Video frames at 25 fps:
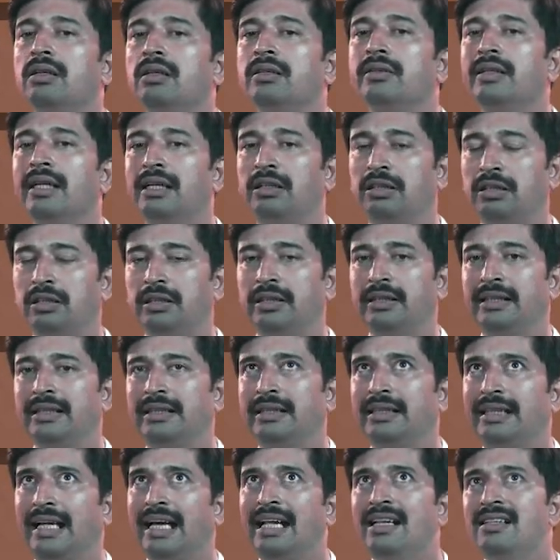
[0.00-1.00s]
that
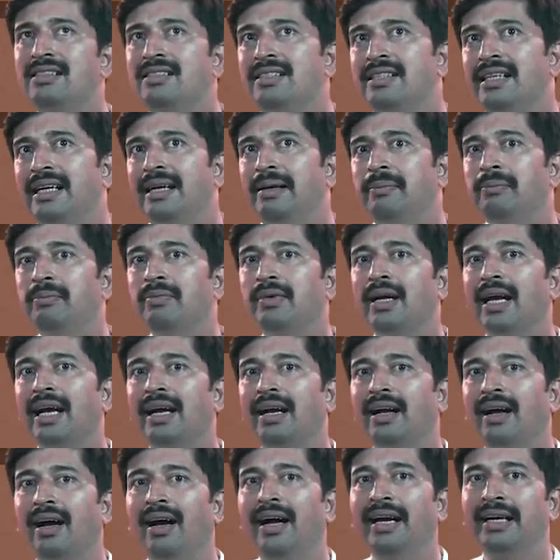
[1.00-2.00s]
tells him a
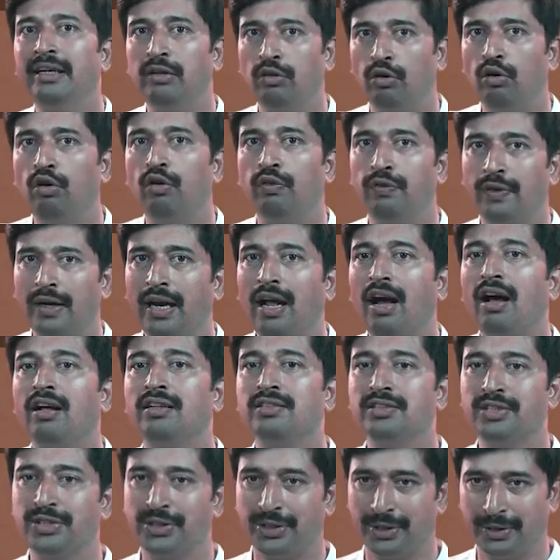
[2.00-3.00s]
kind of an
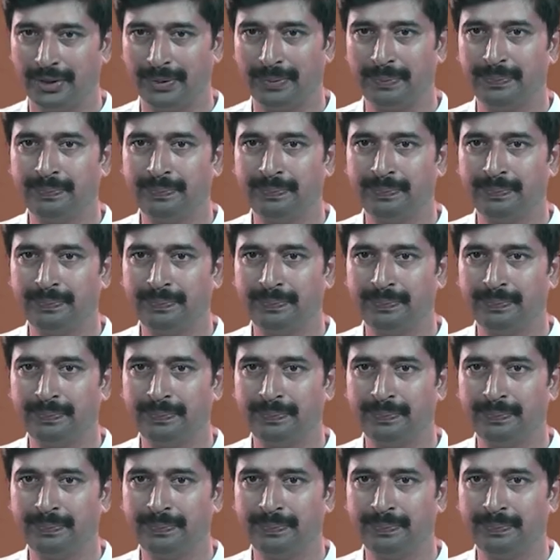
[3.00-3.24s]
answer.